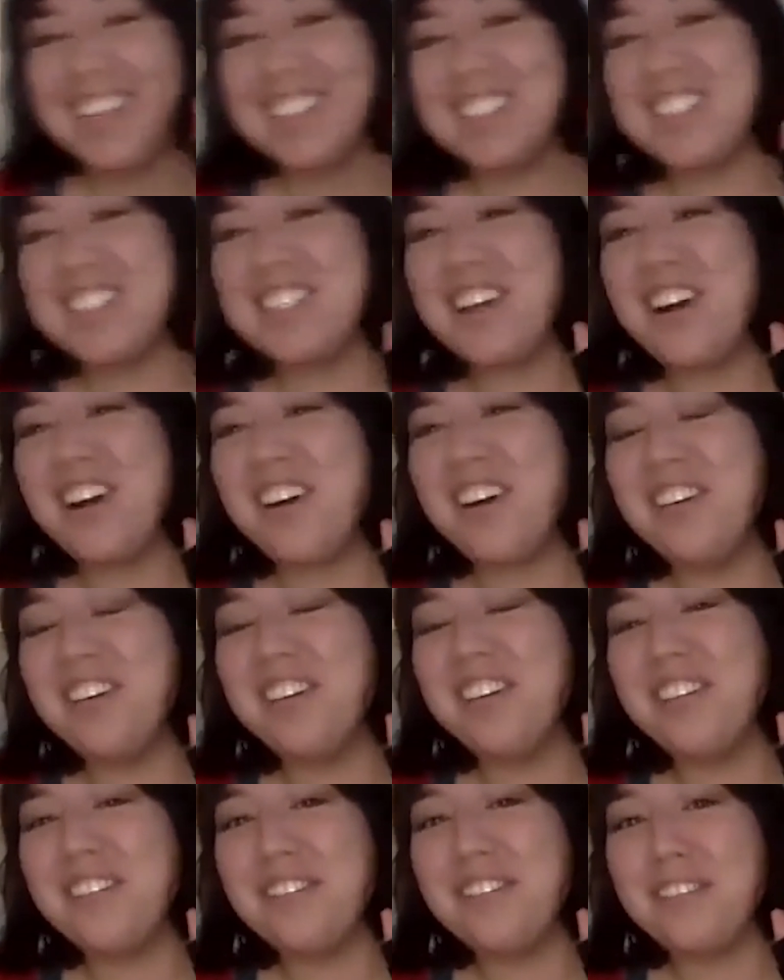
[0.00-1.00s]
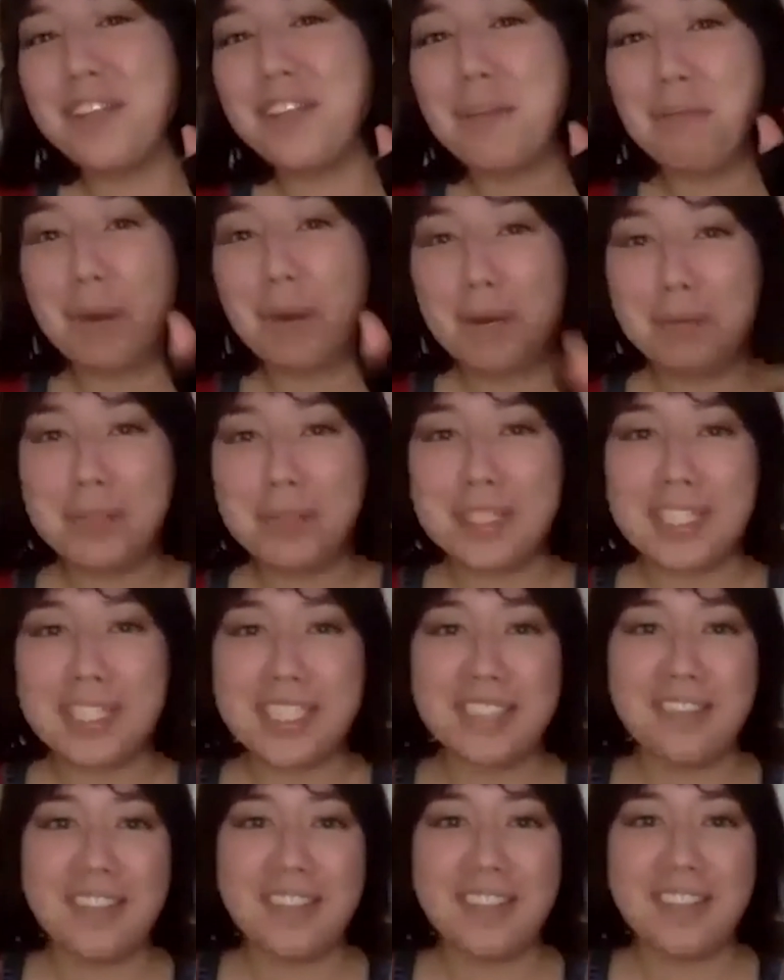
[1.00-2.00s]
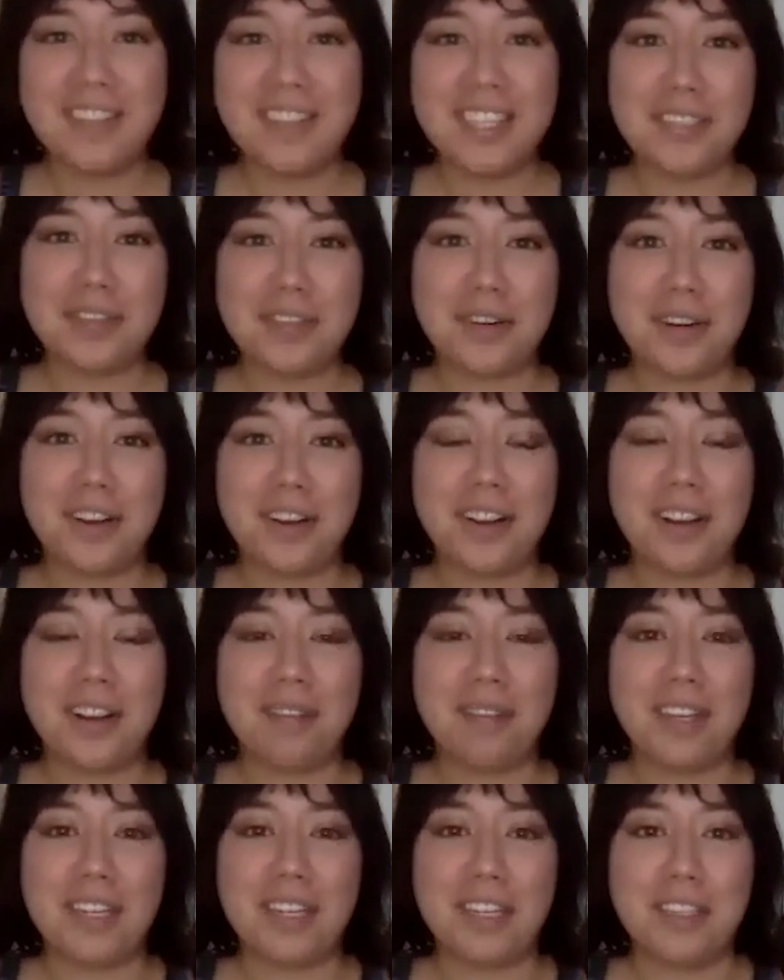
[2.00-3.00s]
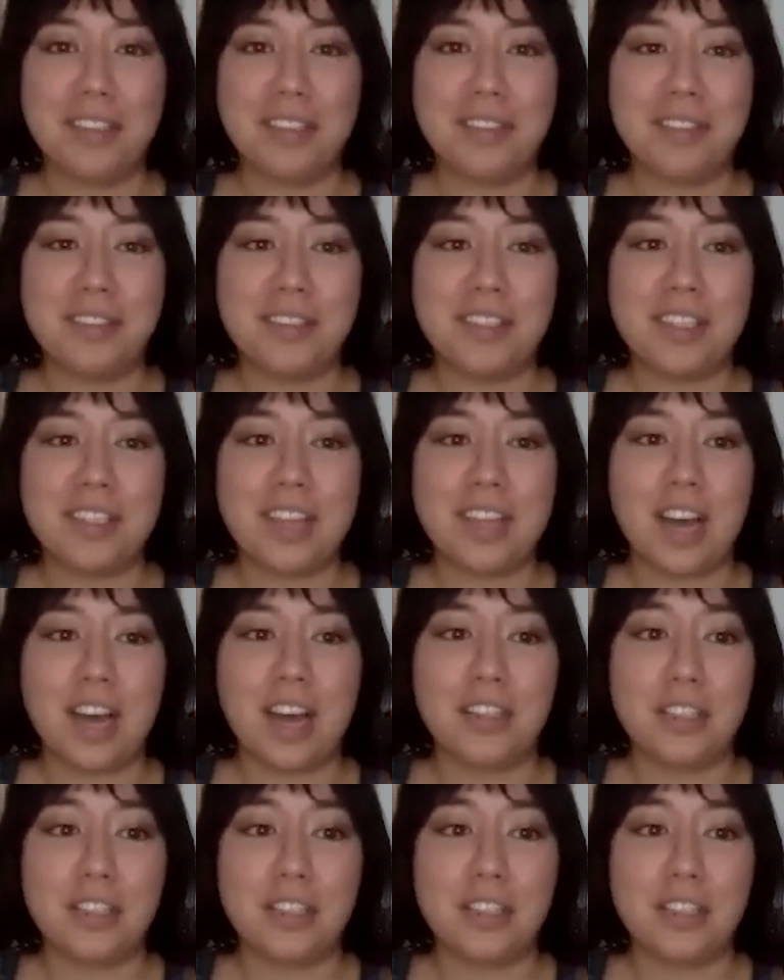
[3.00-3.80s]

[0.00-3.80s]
So for the purposes of this tutorial, I'm going to use